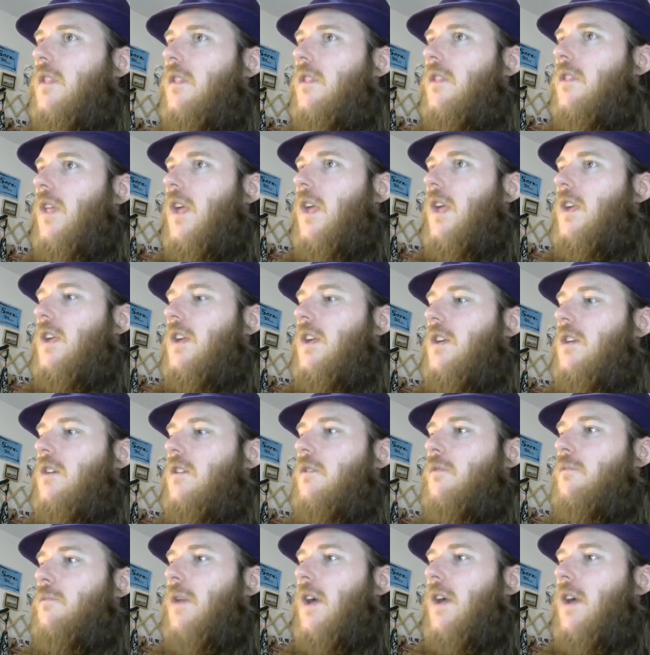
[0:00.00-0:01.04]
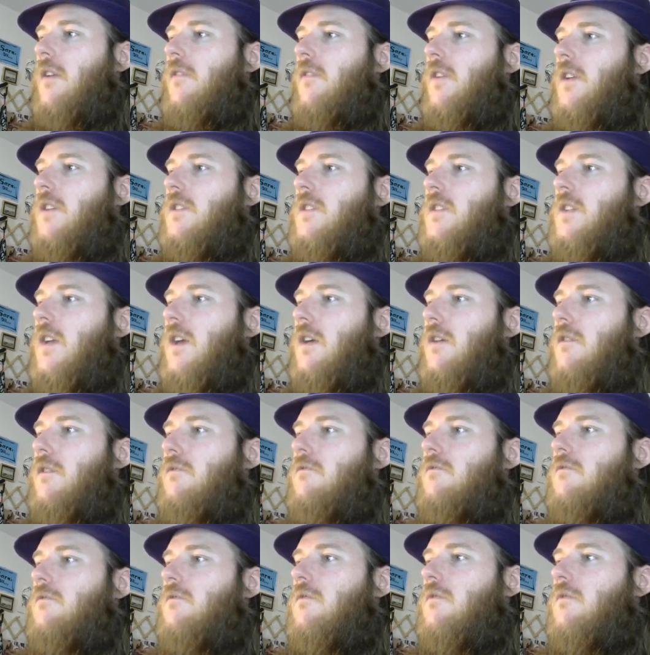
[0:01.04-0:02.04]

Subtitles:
They can go back face down.